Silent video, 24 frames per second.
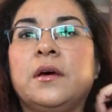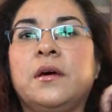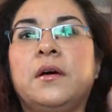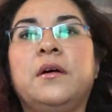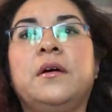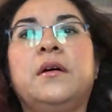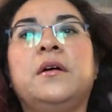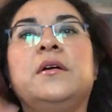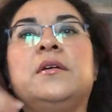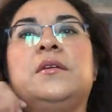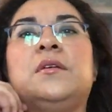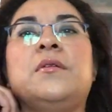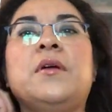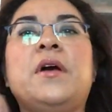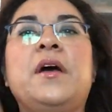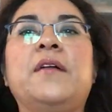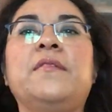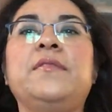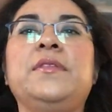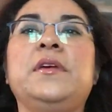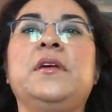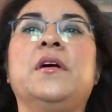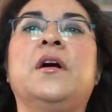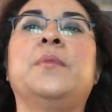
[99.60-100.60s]
Uh, you
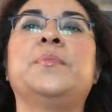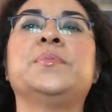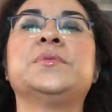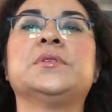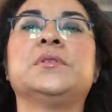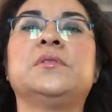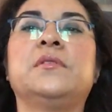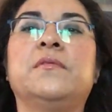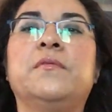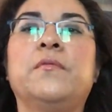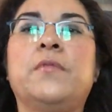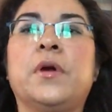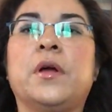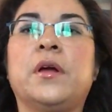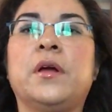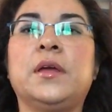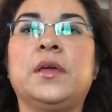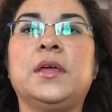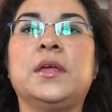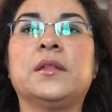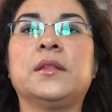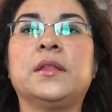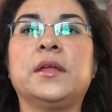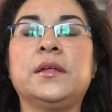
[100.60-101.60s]
have the option of
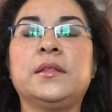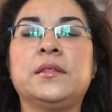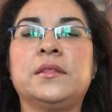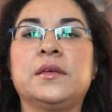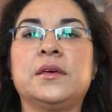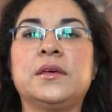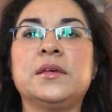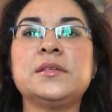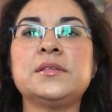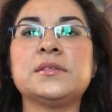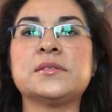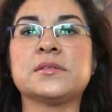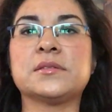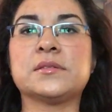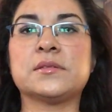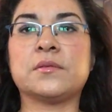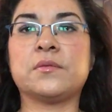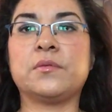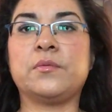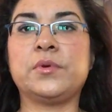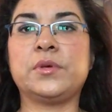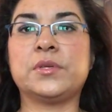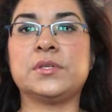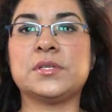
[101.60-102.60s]
wearing it like
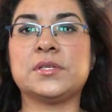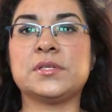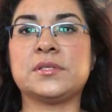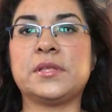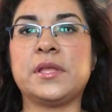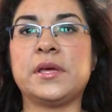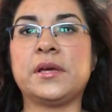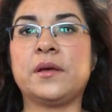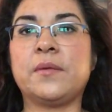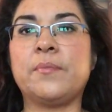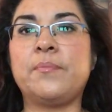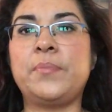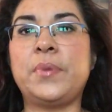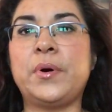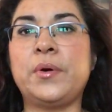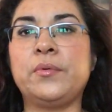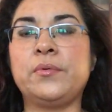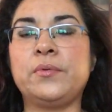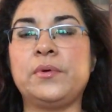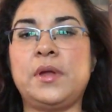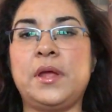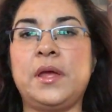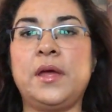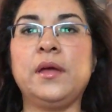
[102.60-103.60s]
this, just like a
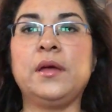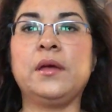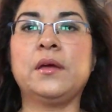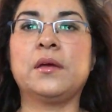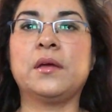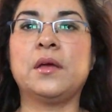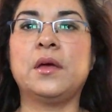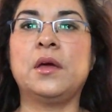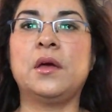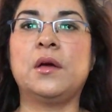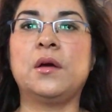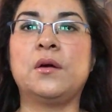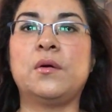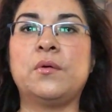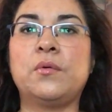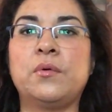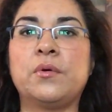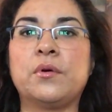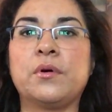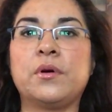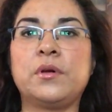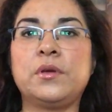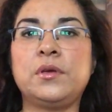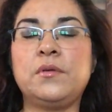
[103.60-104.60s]
boat neck,
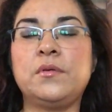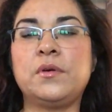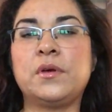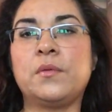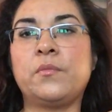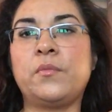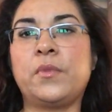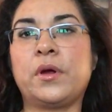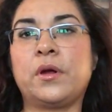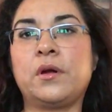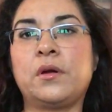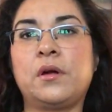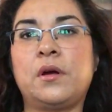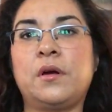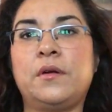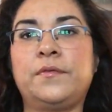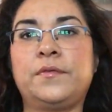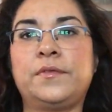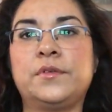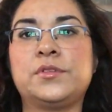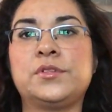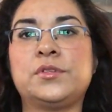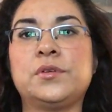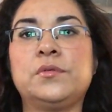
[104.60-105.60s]
or you can wear it
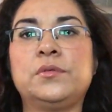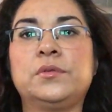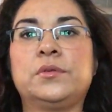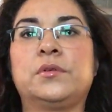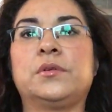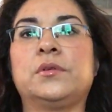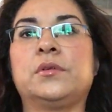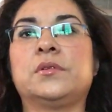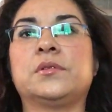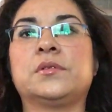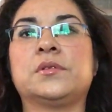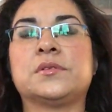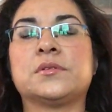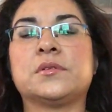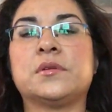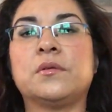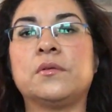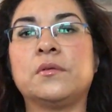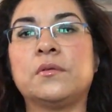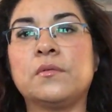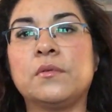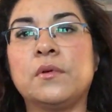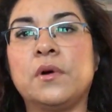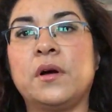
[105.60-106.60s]
off the shoulder,
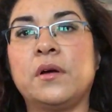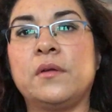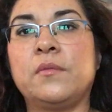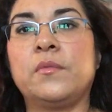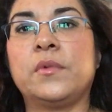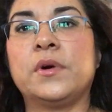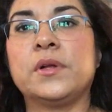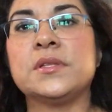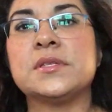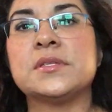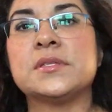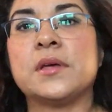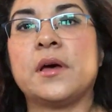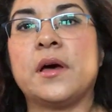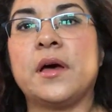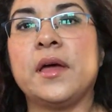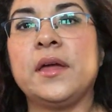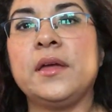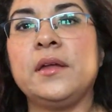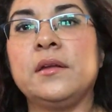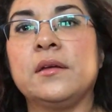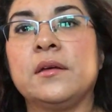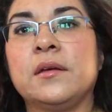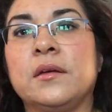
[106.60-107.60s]
so on one
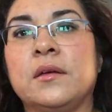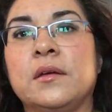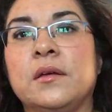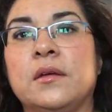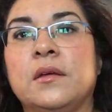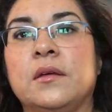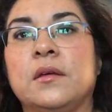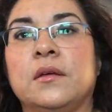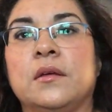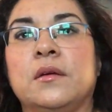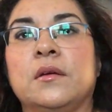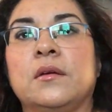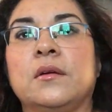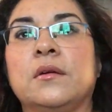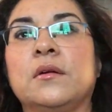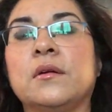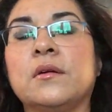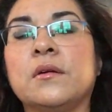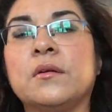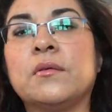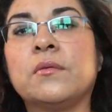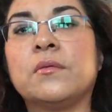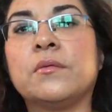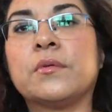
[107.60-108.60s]
side
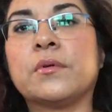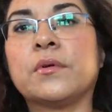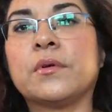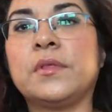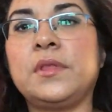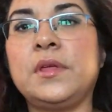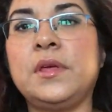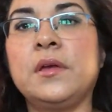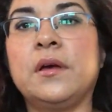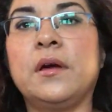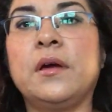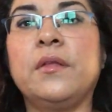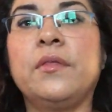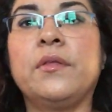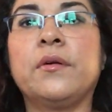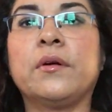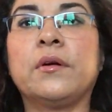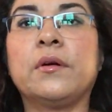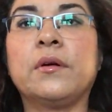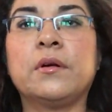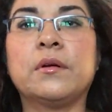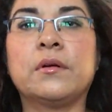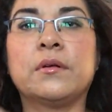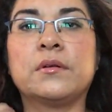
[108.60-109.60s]
or the
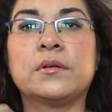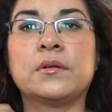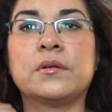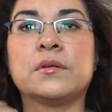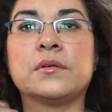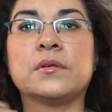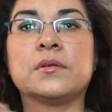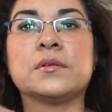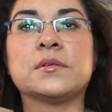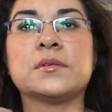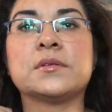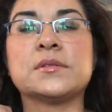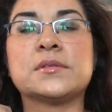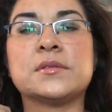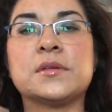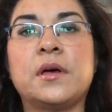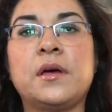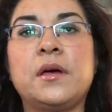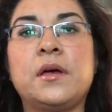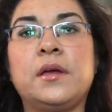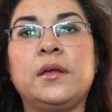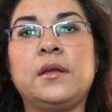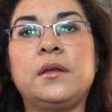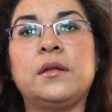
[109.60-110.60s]
other
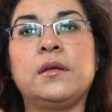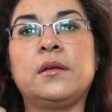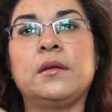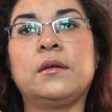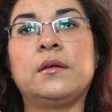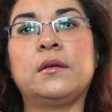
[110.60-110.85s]
side,